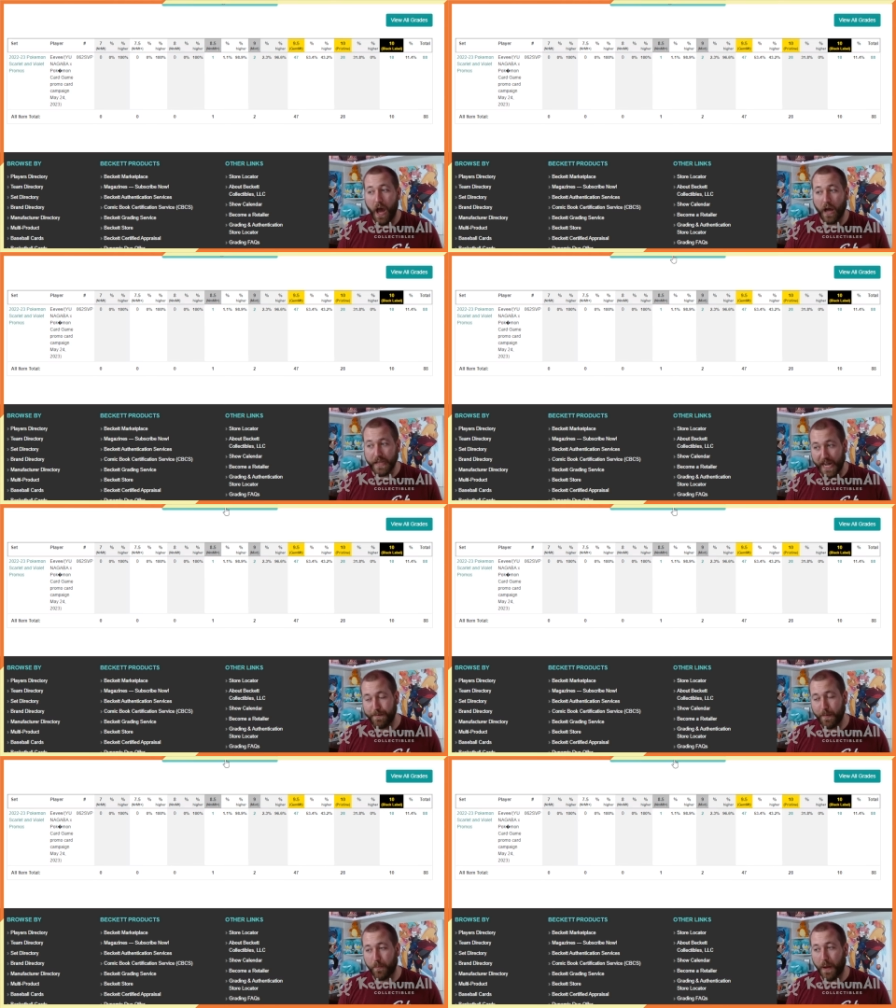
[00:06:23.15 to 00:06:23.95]
A lot of
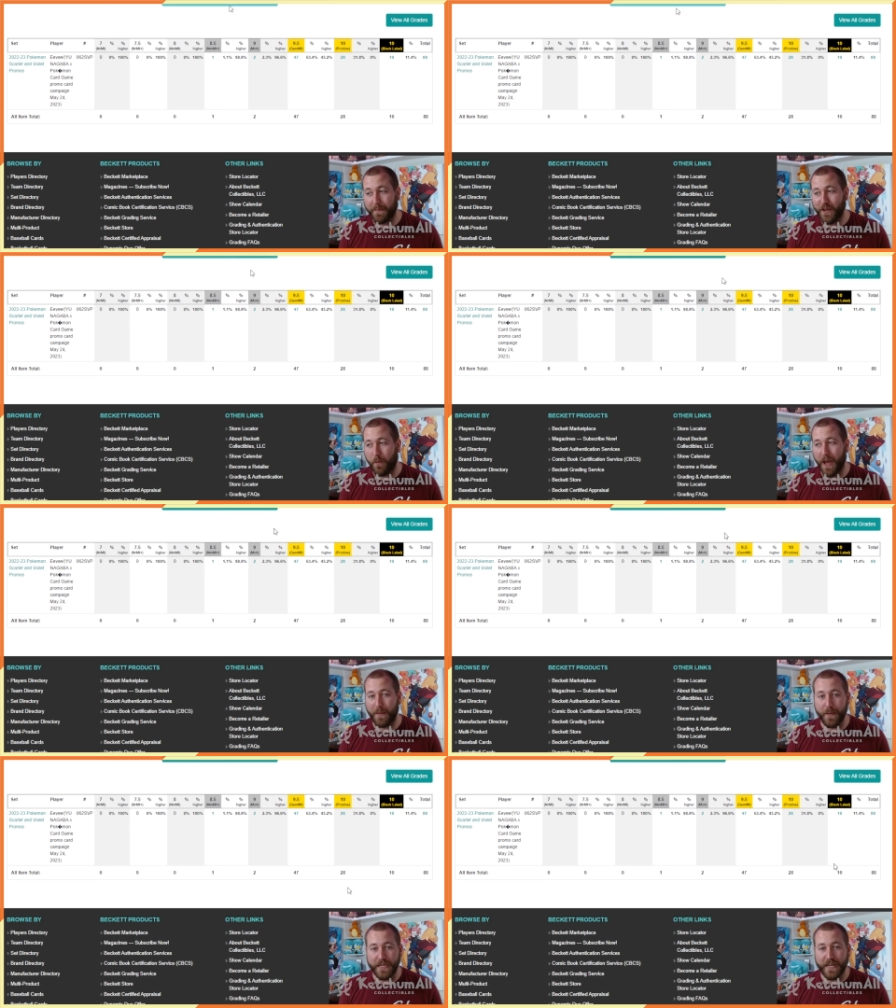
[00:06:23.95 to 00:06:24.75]
people probably know my
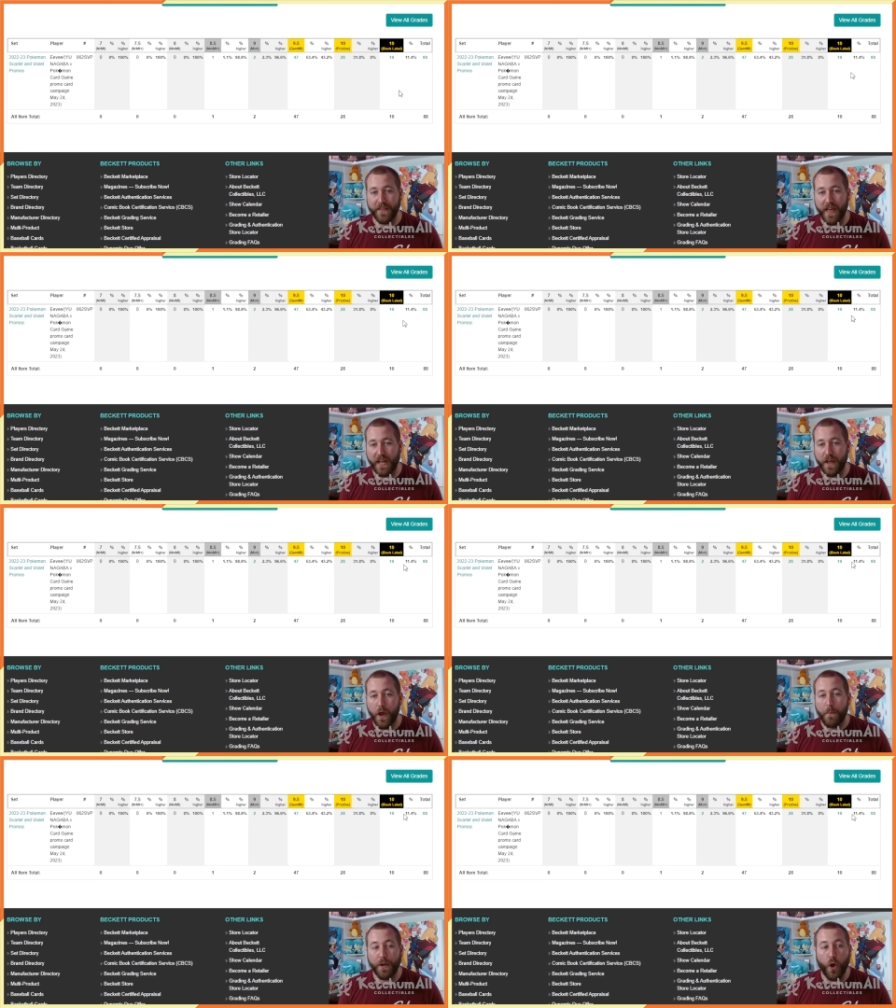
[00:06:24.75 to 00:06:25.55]
opinion on that,
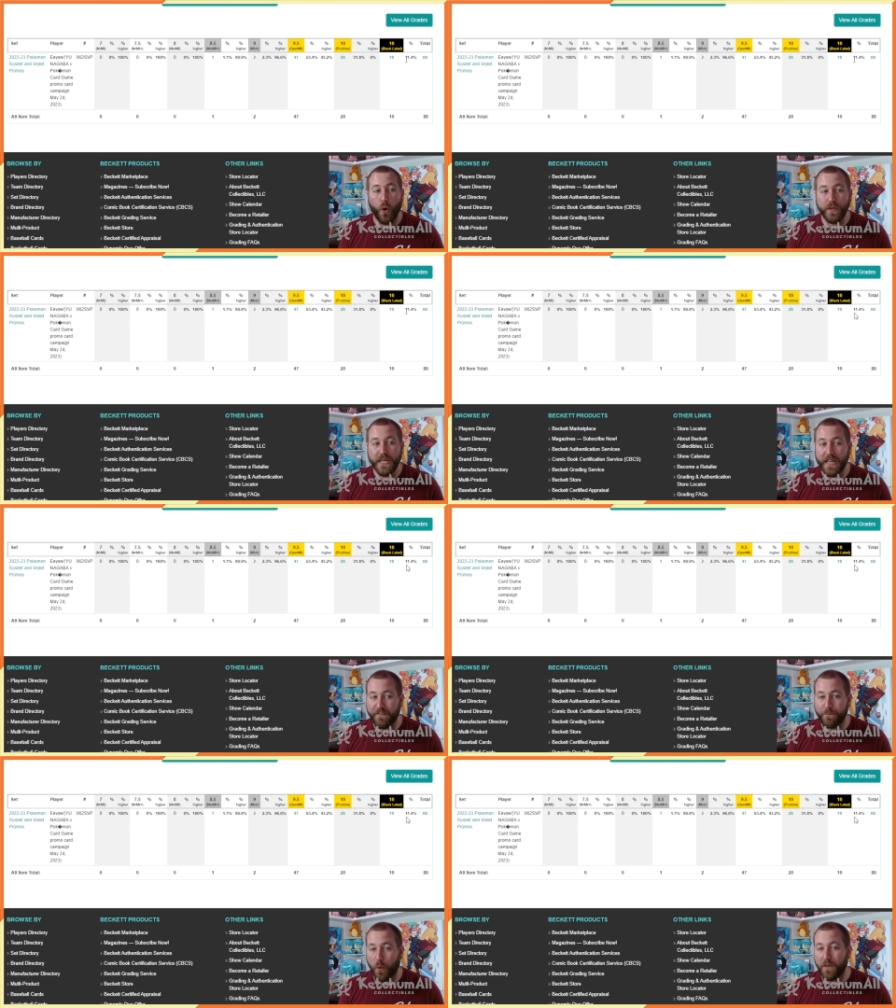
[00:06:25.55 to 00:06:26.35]
but only
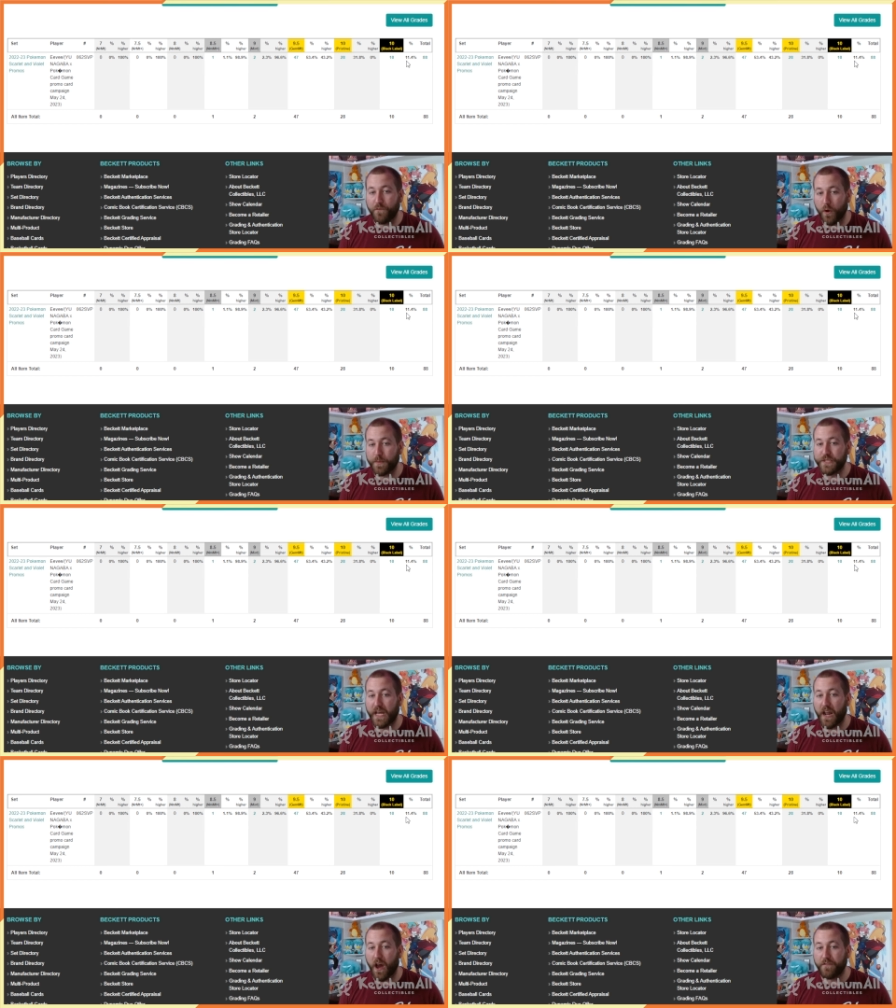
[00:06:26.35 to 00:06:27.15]

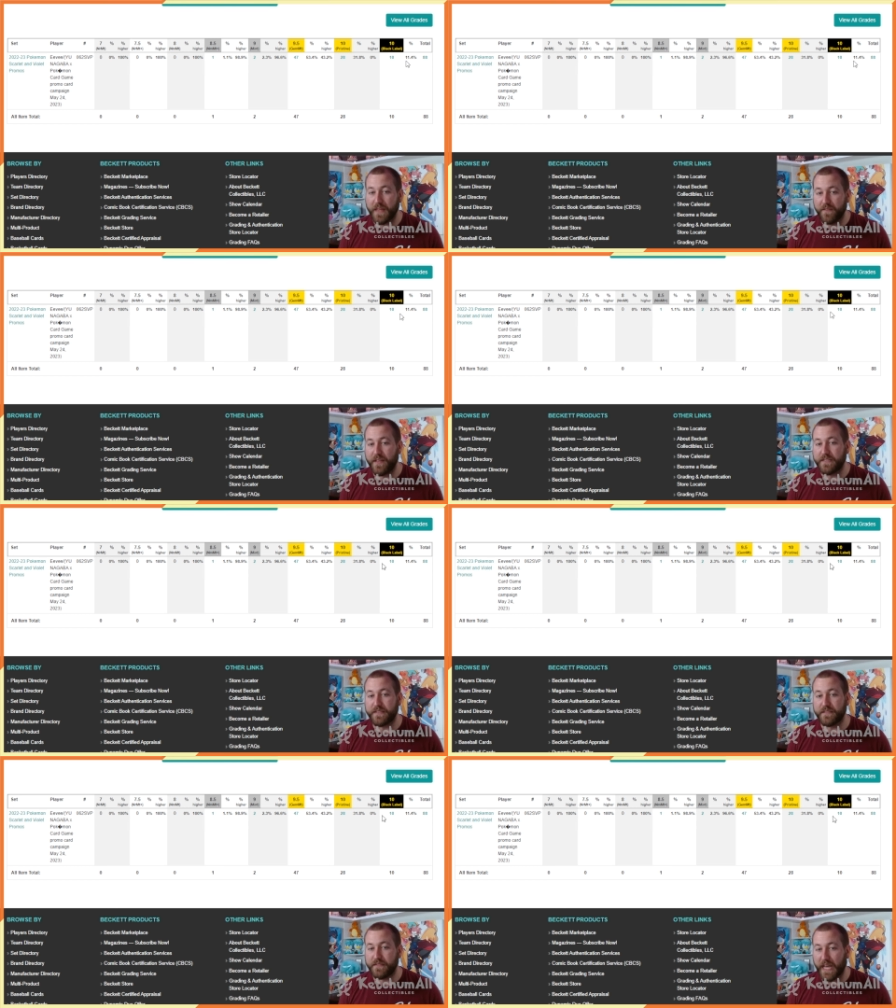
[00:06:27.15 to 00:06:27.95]
11.4% of
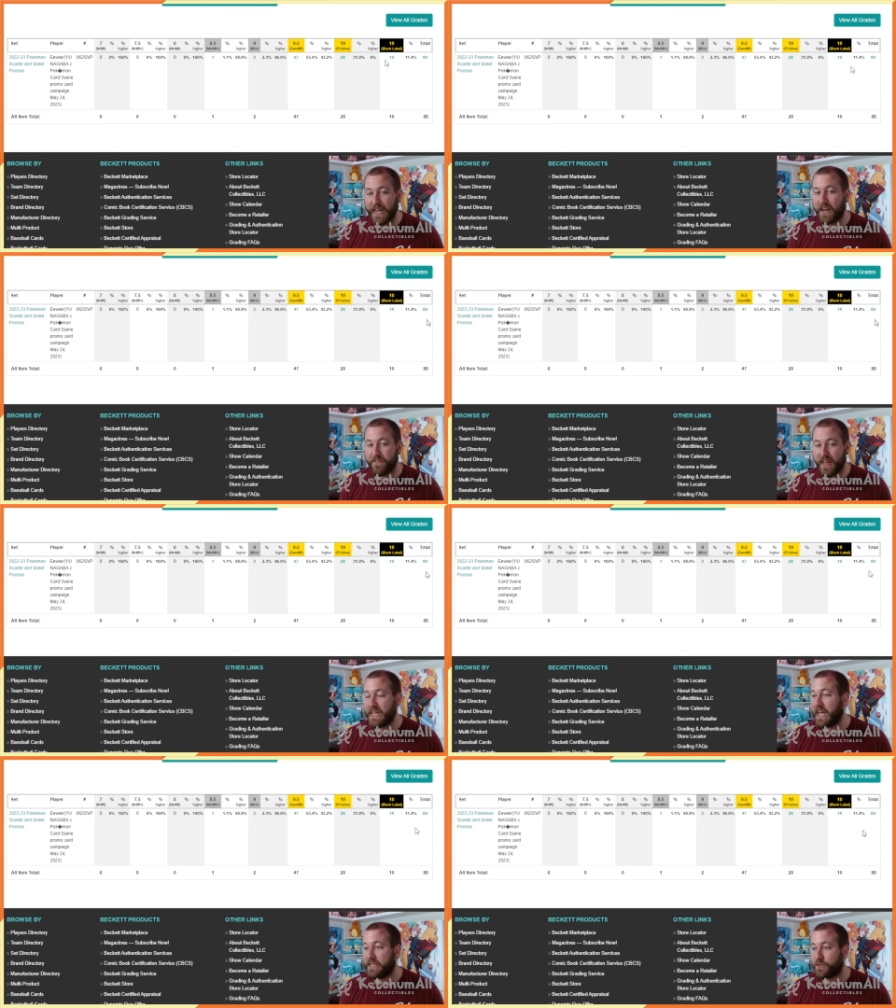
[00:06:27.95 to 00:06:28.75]
Eevees, 10 out of
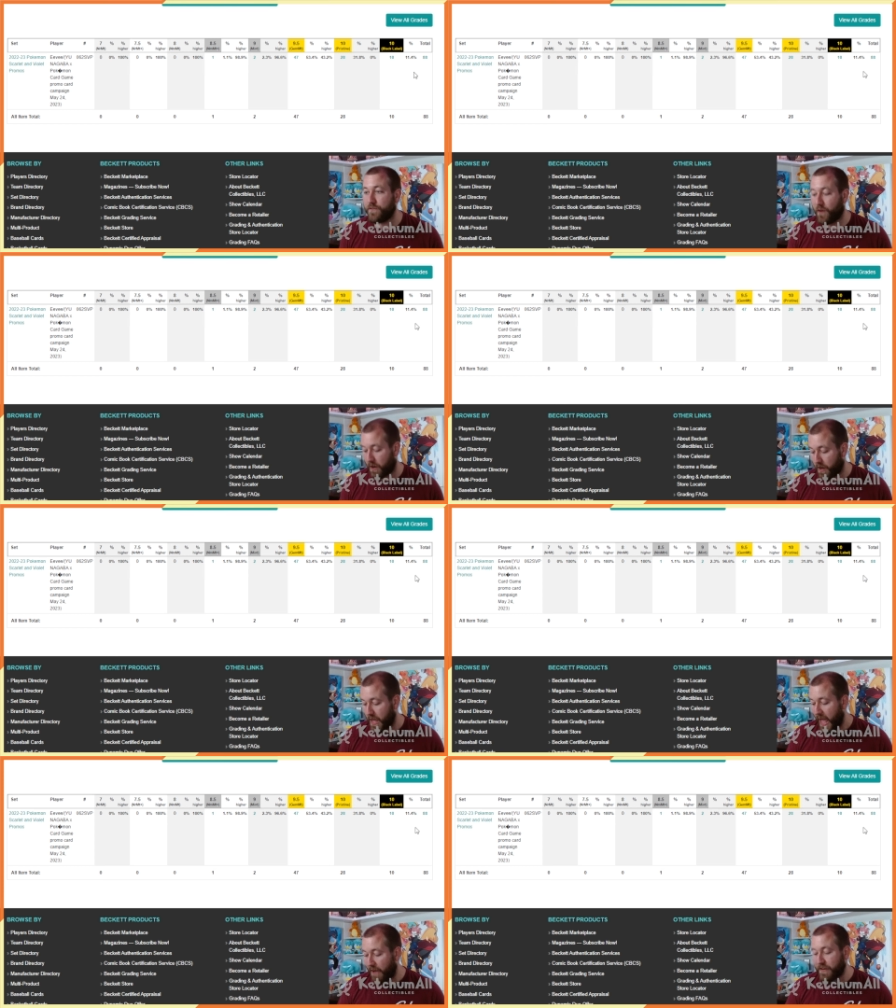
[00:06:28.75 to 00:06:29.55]
88 so far,
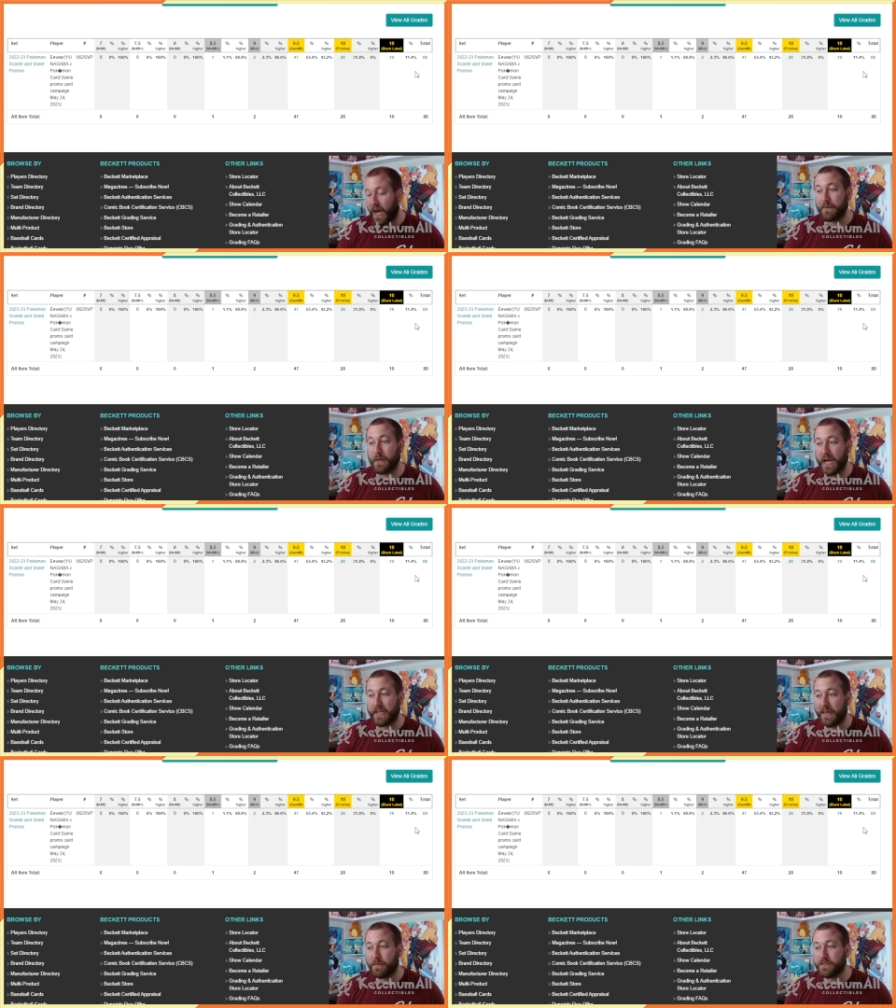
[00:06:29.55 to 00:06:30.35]
have gotten black
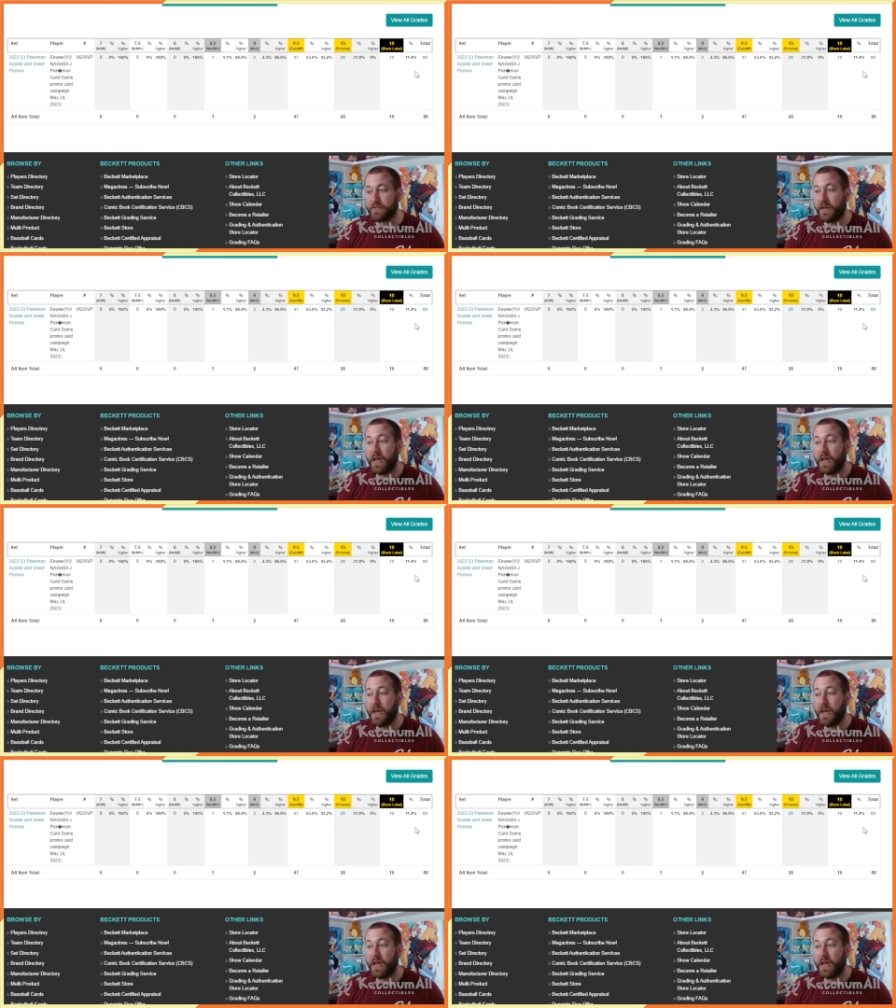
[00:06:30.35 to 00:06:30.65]
labels.